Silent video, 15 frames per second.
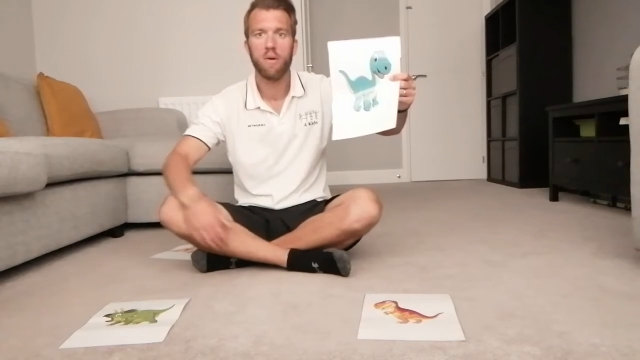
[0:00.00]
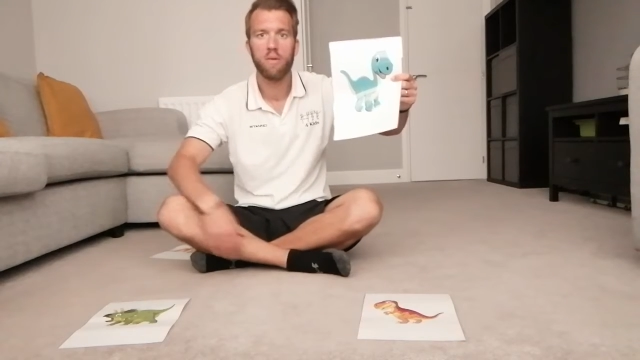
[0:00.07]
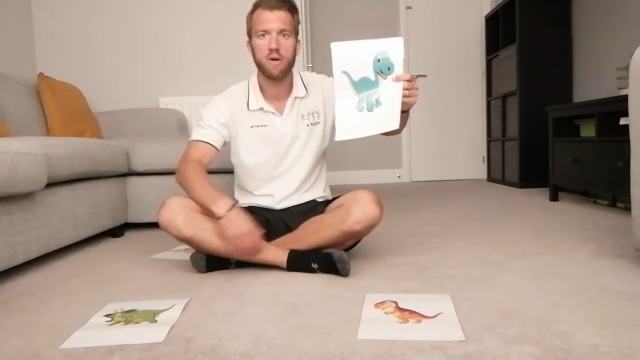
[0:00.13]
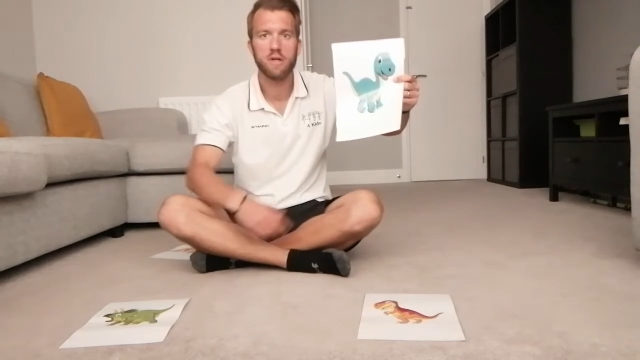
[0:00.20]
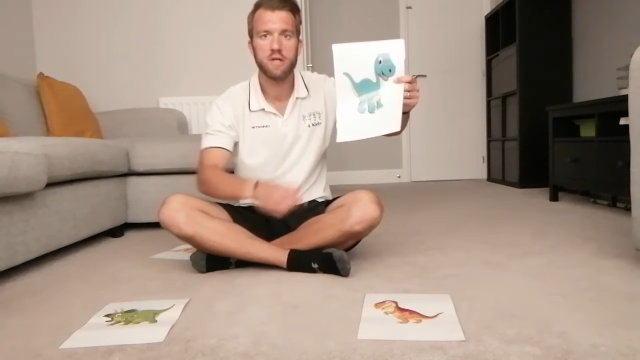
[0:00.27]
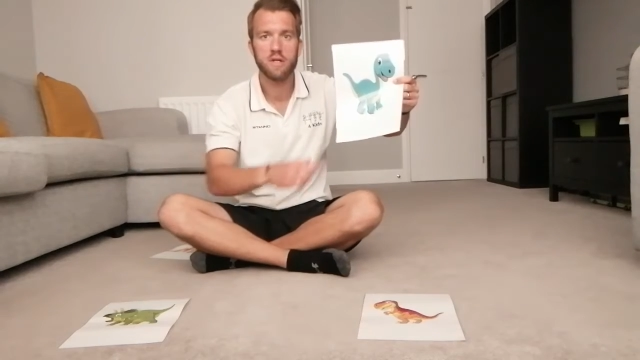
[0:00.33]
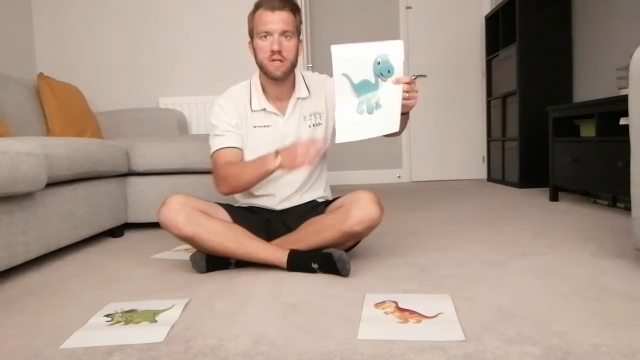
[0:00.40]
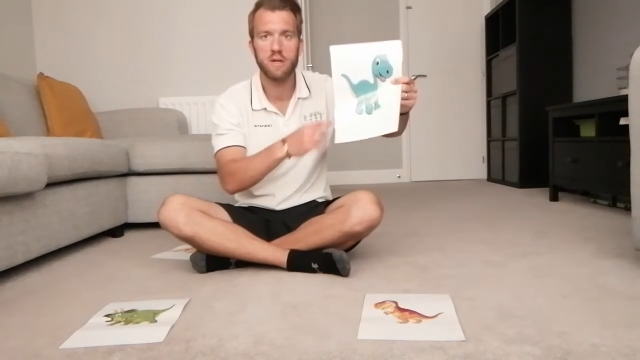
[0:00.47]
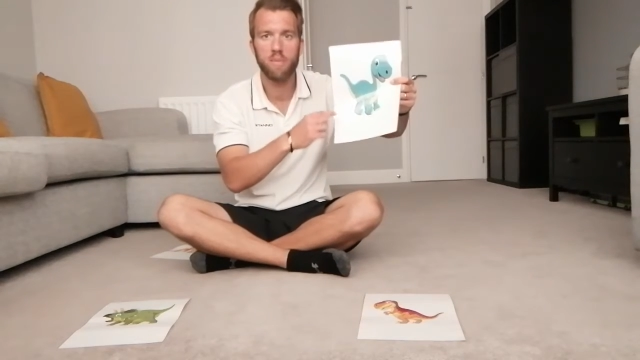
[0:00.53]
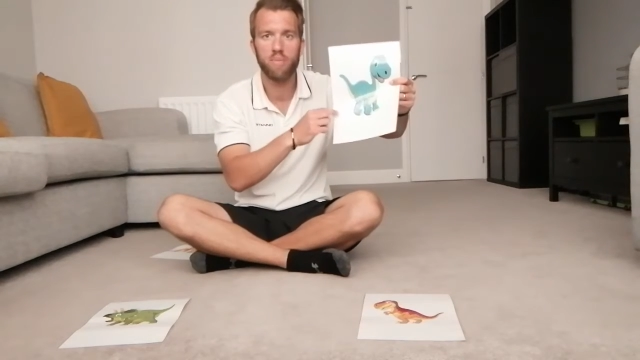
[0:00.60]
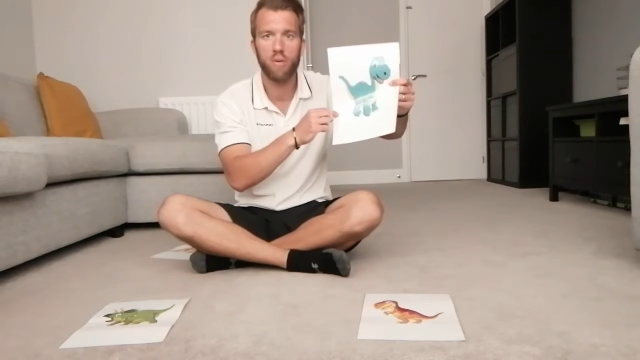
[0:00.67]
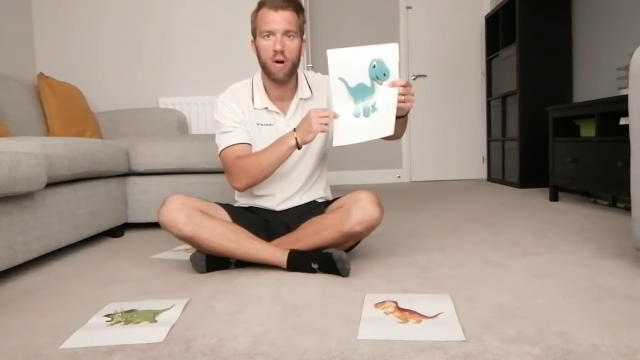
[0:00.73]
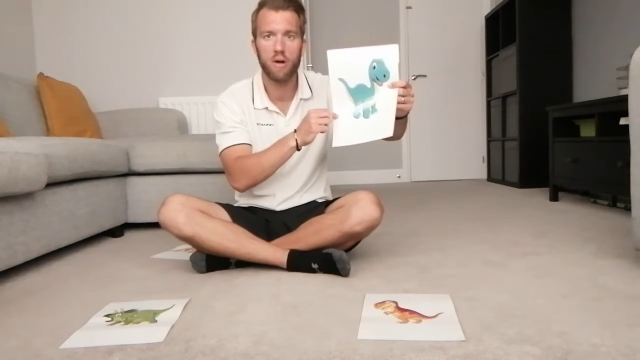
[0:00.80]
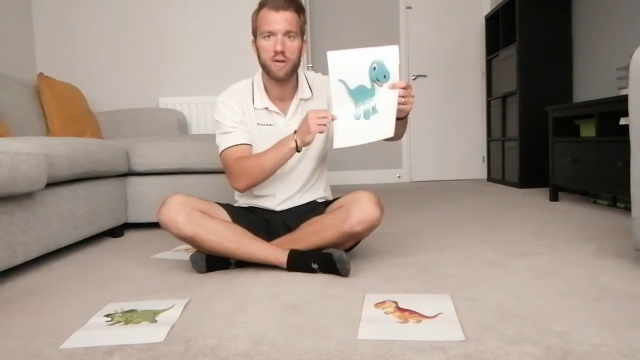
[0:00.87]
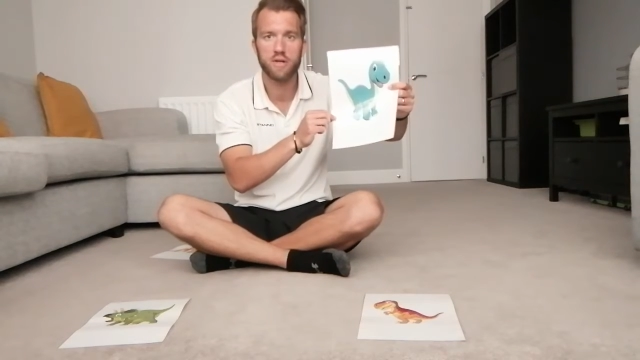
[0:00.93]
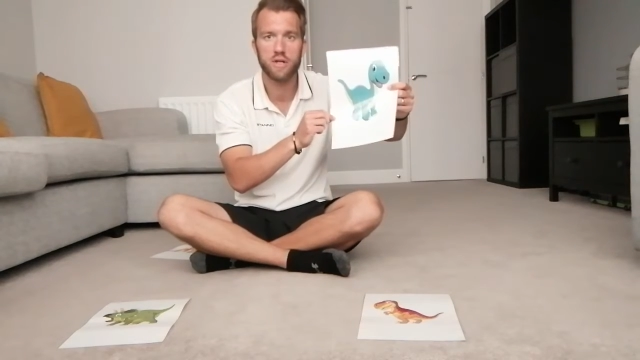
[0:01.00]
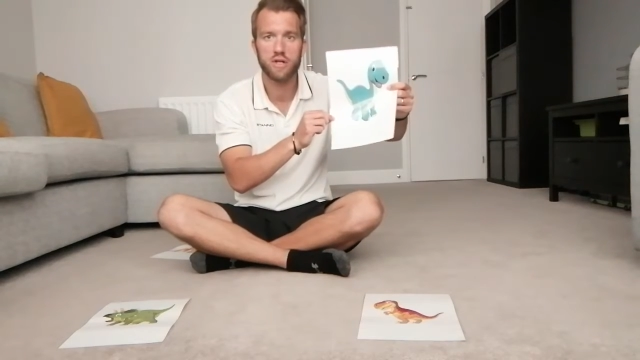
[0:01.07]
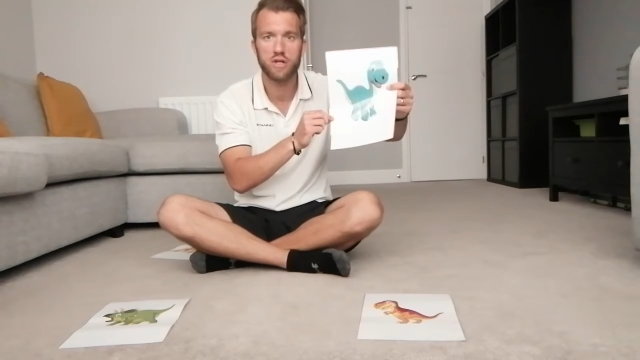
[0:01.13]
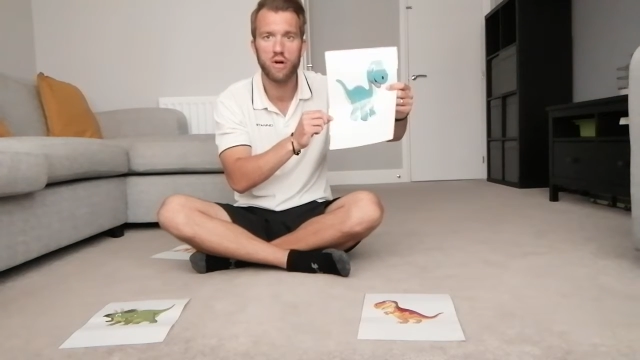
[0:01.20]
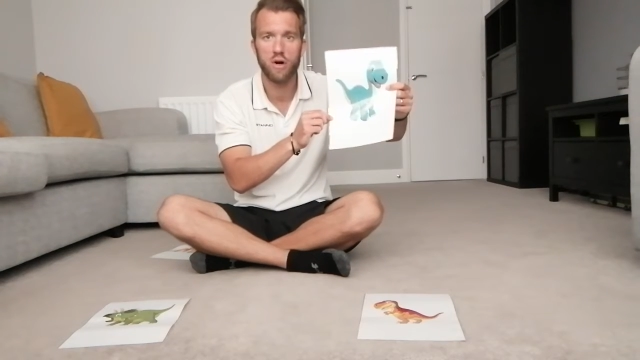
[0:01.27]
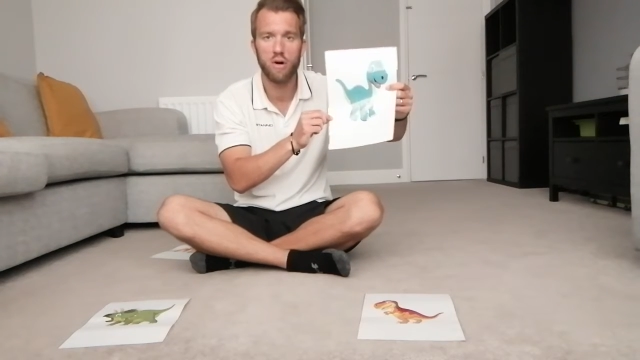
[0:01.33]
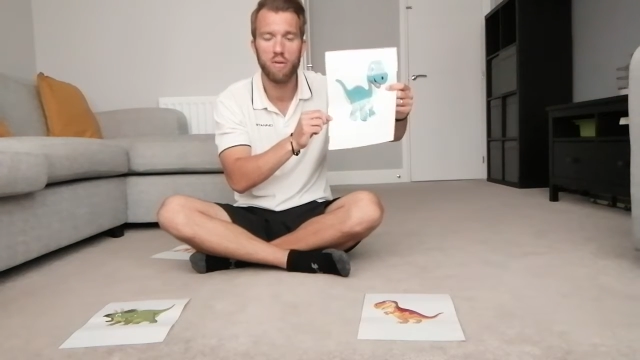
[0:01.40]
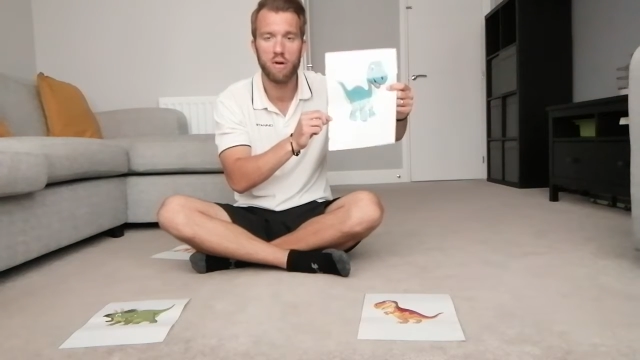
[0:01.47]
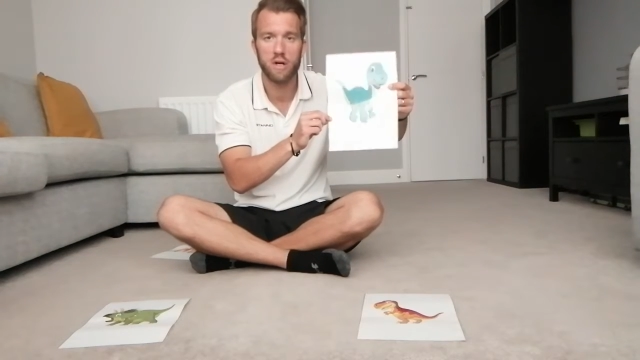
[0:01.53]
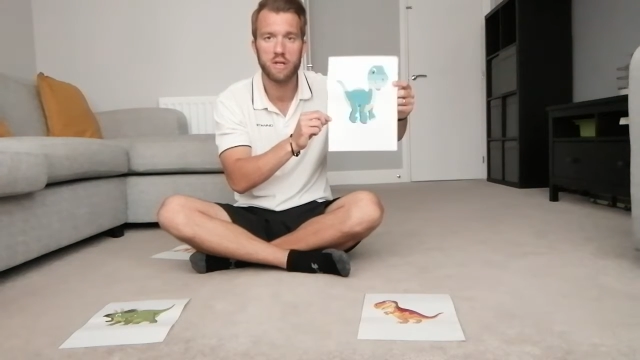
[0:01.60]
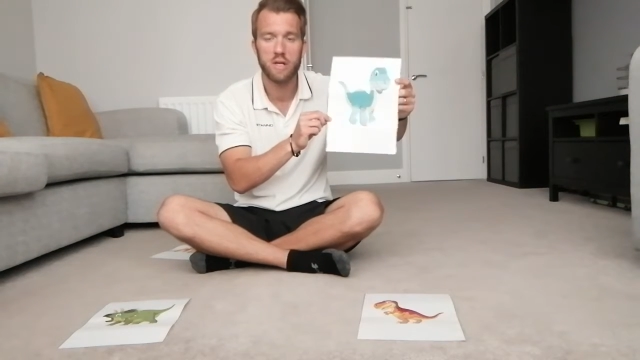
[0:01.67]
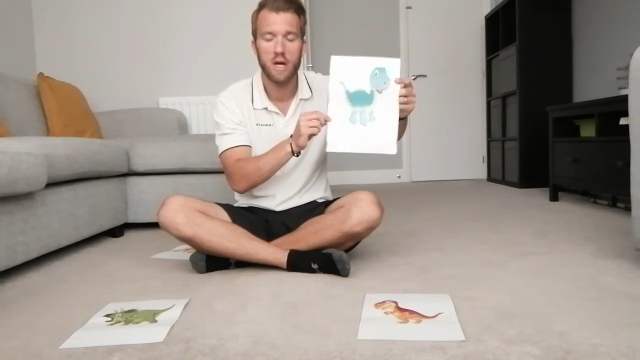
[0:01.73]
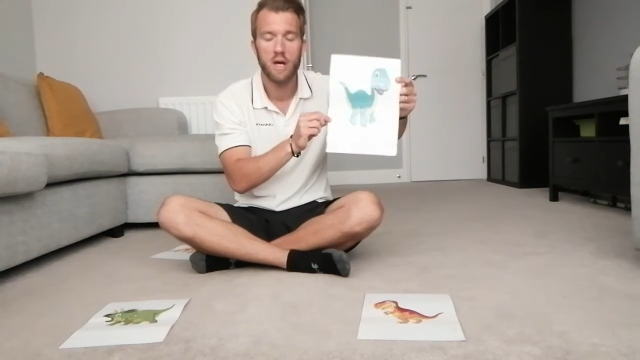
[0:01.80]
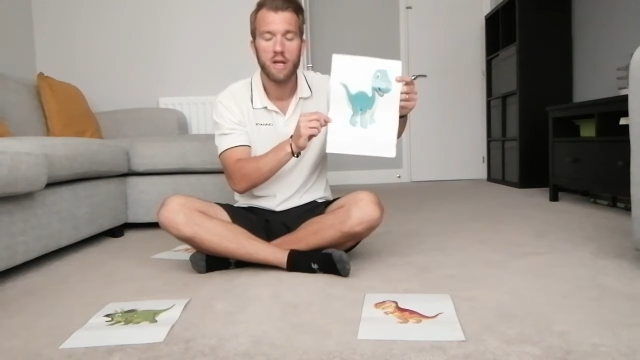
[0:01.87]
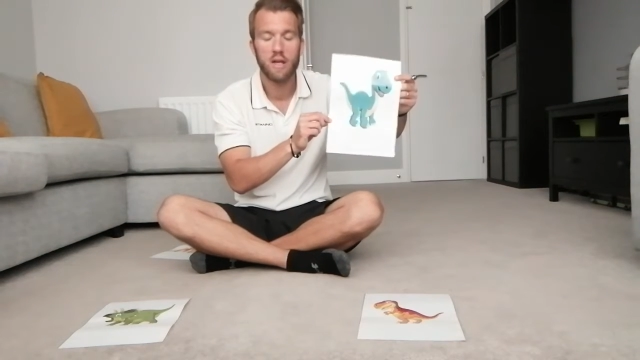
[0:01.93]
which is the
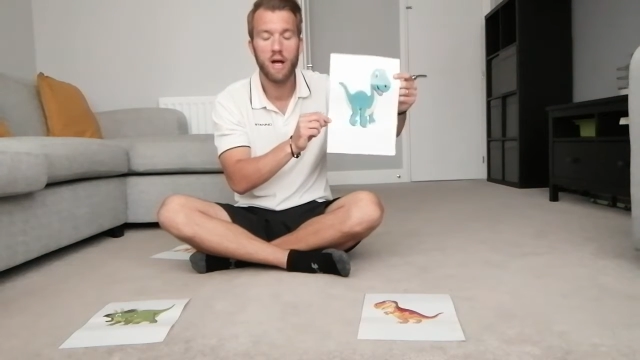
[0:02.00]
Brontosaurus,